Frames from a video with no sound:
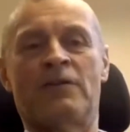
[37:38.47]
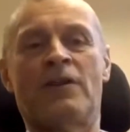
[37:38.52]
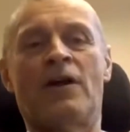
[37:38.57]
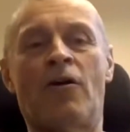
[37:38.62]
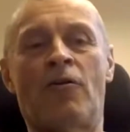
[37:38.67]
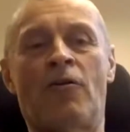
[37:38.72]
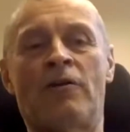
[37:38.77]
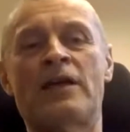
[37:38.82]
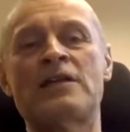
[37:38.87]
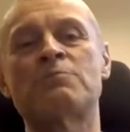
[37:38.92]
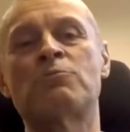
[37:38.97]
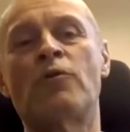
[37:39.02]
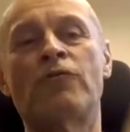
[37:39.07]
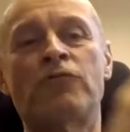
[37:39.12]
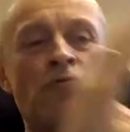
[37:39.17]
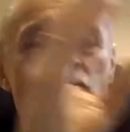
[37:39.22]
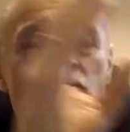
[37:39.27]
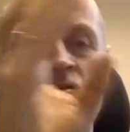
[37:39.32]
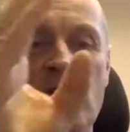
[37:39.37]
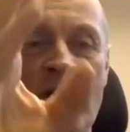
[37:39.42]
No, let's move
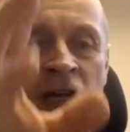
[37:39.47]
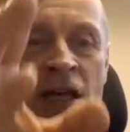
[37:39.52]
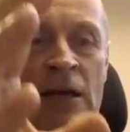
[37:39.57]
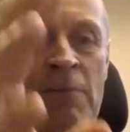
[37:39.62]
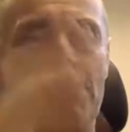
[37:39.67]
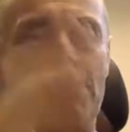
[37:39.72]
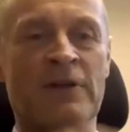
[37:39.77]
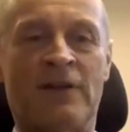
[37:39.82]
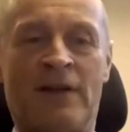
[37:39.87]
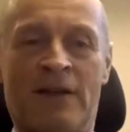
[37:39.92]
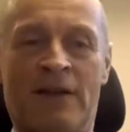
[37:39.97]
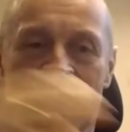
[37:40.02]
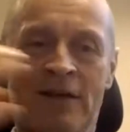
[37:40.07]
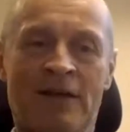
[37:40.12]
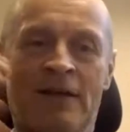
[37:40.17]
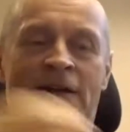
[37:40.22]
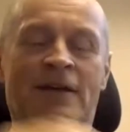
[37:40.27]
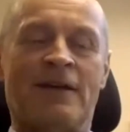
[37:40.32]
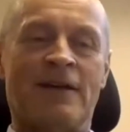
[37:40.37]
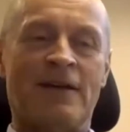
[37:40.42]
to sleep. And then
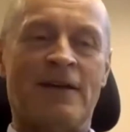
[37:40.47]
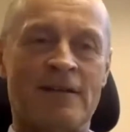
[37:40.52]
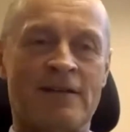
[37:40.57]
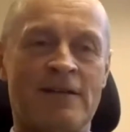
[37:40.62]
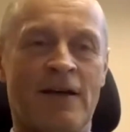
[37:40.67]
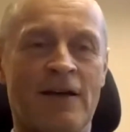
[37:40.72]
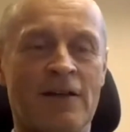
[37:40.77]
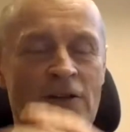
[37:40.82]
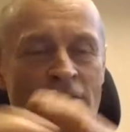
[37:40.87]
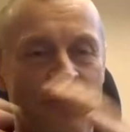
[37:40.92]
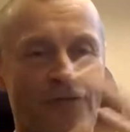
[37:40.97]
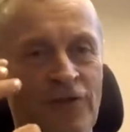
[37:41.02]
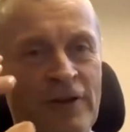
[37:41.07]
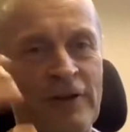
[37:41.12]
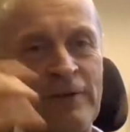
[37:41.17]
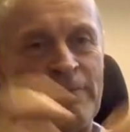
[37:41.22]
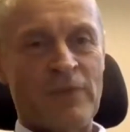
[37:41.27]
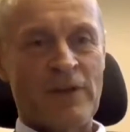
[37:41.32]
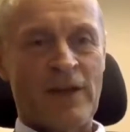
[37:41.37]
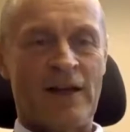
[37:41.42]
it's kind of,
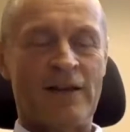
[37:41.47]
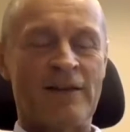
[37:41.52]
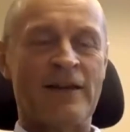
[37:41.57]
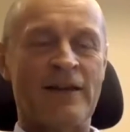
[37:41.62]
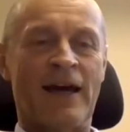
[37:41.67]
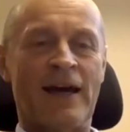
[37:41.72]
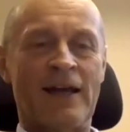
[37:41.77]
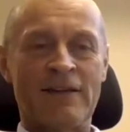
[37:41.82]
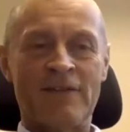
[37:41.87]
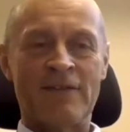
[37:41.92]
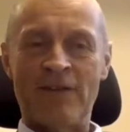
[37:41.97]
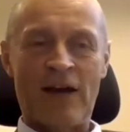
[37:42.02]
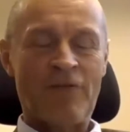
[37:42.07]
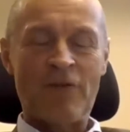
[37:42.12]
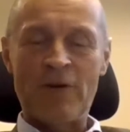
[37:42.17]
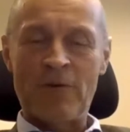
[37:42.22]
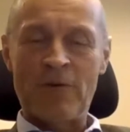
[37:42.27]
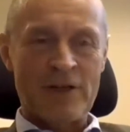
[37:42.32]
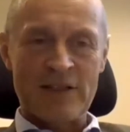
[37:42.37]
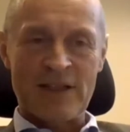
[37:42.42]
in the end,
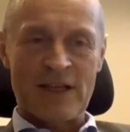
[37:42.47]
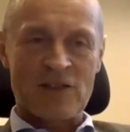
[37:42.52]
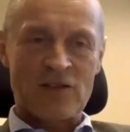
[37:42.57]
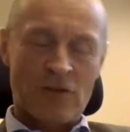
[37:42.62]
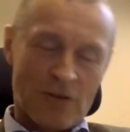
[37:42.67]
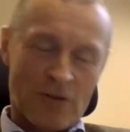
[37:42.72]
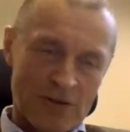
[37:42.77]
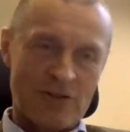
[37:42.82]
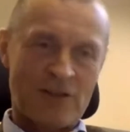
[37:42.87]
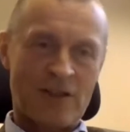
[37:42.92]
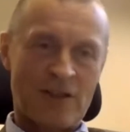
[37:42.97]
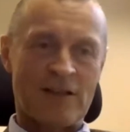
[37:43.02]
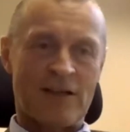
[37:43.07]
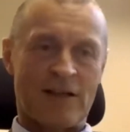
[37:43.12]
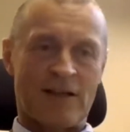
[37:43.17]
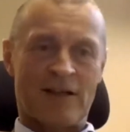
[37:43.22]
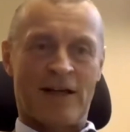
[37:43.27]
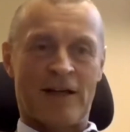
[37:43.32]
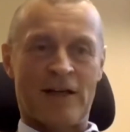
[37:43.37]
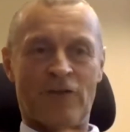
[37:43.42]
everyone is exhausted
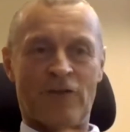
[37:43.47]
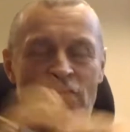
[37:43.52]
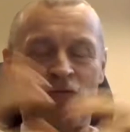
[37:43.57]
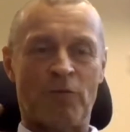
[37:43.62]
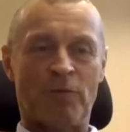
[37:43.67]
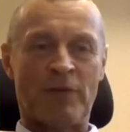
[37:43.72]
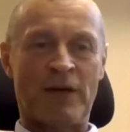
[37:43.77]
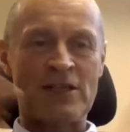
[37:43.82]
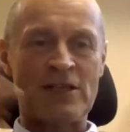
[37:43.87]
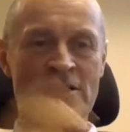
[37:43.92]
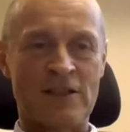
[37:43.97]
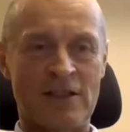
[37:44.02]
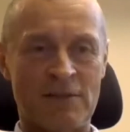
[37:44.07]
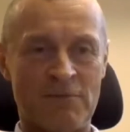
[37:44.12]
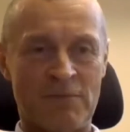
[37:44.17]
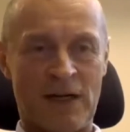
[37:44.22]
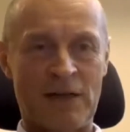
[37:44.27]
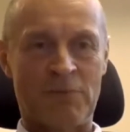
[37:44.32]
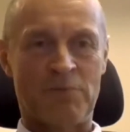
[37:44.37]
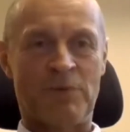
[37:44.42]
and the kind of information
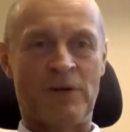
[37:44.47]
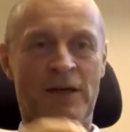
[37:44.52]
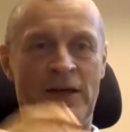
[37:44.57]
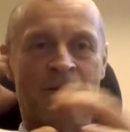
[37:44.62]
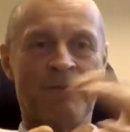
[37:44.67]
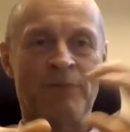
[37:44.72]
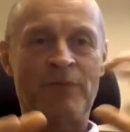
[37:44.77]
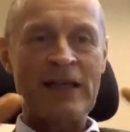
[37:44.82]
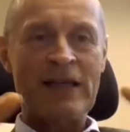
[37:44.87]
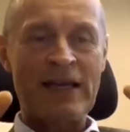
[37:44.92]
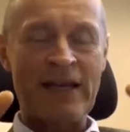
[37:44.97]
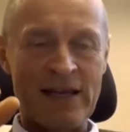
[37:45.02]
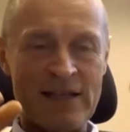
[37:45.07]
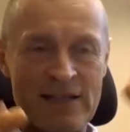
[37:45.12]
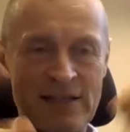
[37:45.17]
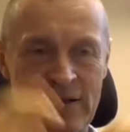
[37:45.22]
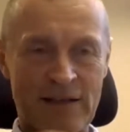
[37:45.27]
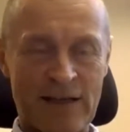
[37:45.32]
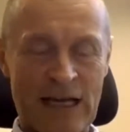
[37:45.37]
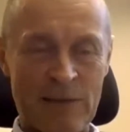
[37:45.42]
might be
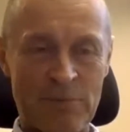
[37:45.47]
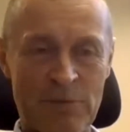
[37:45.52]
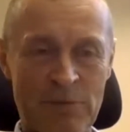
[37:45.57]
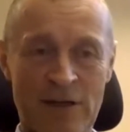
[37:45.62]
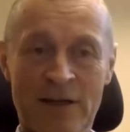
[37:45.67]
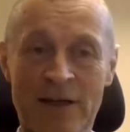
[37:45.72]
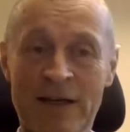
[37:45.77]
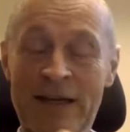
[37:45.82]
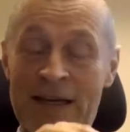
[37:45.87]
less reliable.